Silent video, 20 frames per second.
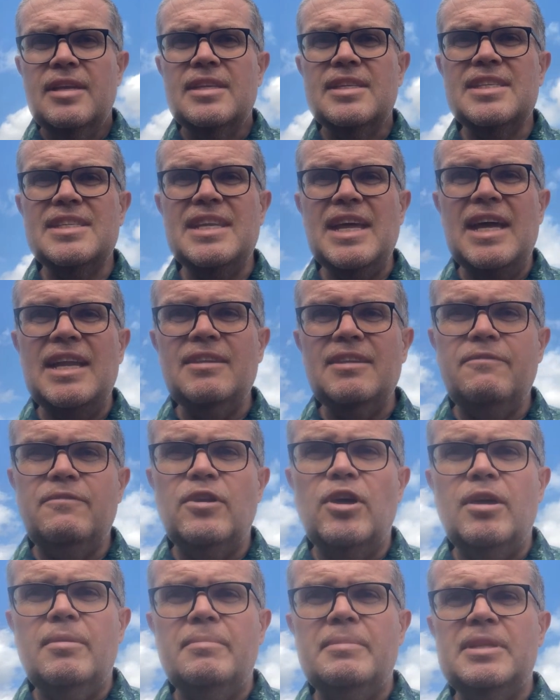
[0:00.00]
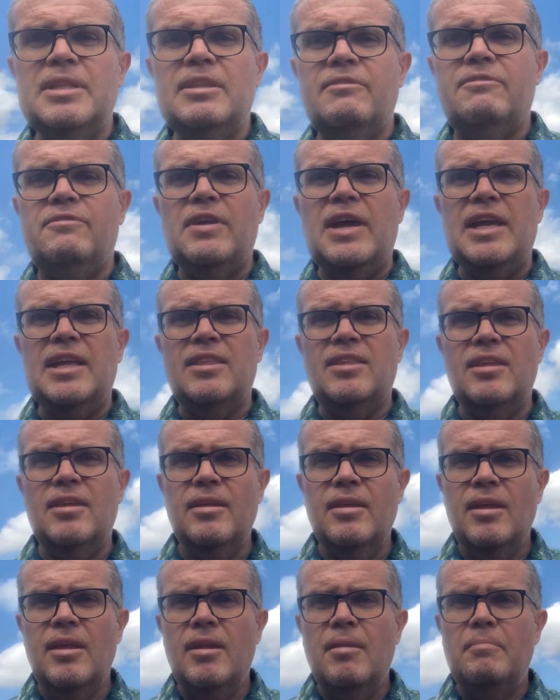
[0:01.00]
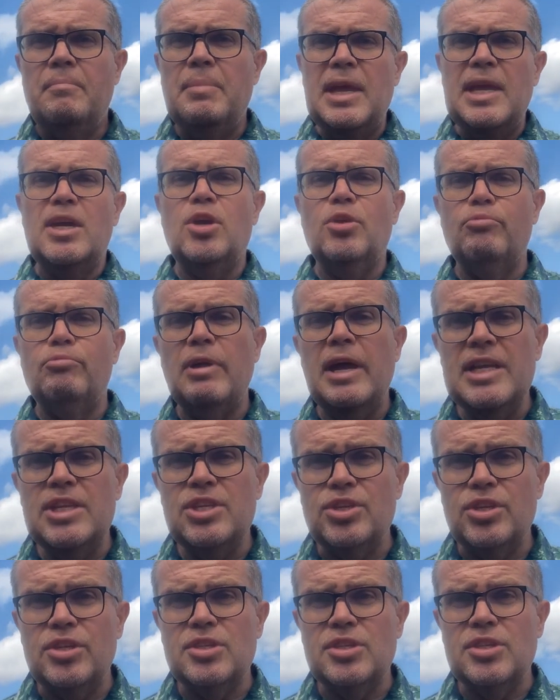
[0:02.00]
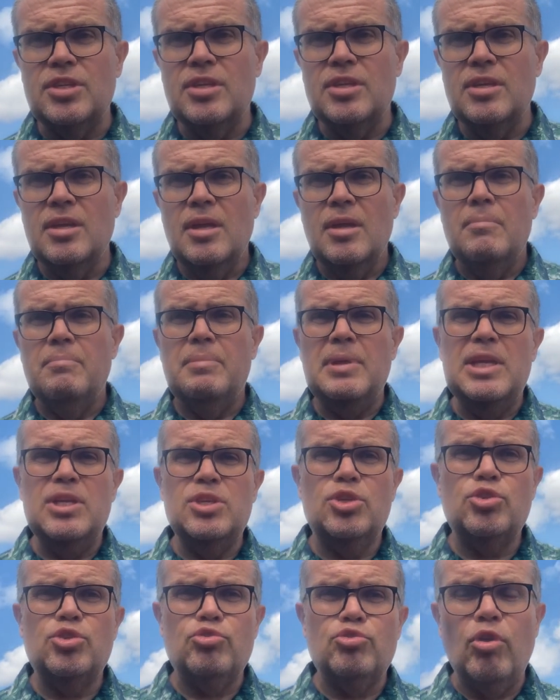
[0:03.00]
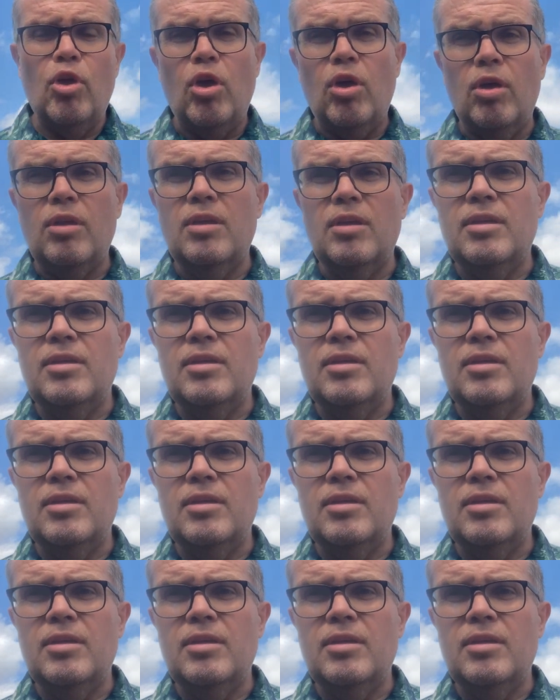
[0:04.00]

Stand firm in the faith. Be courageous. Be strong.